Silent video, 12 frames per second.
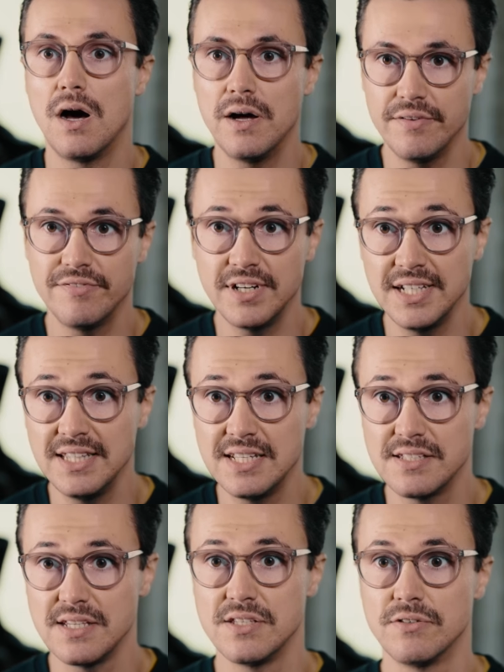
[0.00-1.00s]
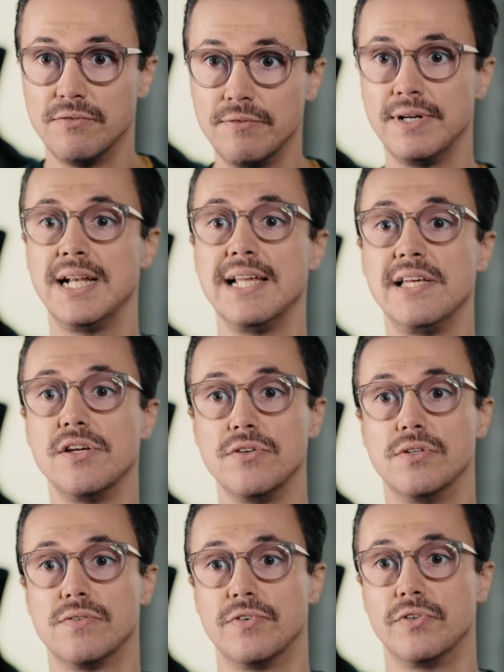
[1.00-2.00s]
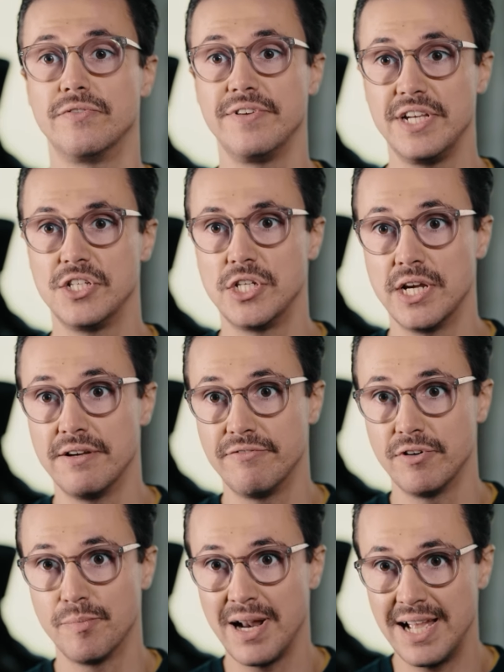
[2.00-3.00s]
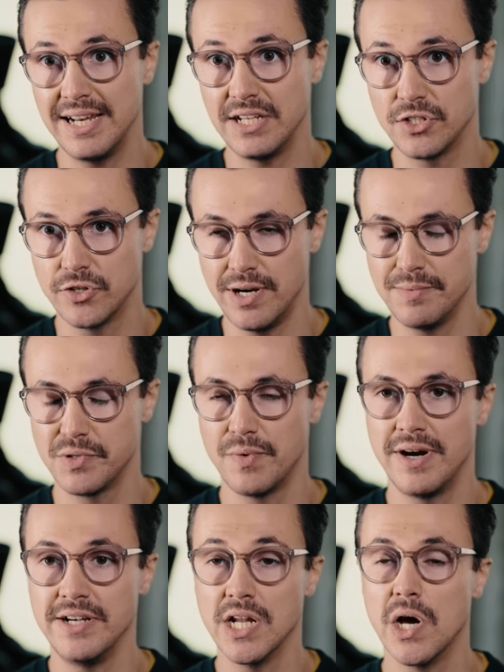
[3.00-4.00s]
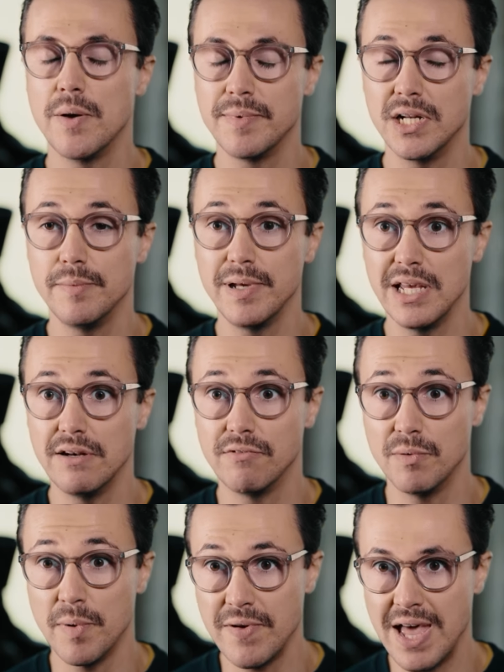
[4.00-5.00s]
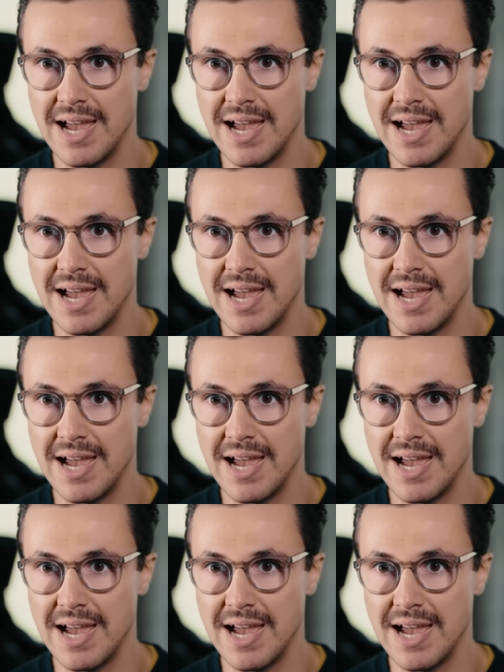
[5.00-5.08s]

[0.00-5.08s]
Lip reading: I find this is a really useful feature for planning trips where I know I'm going to be in remote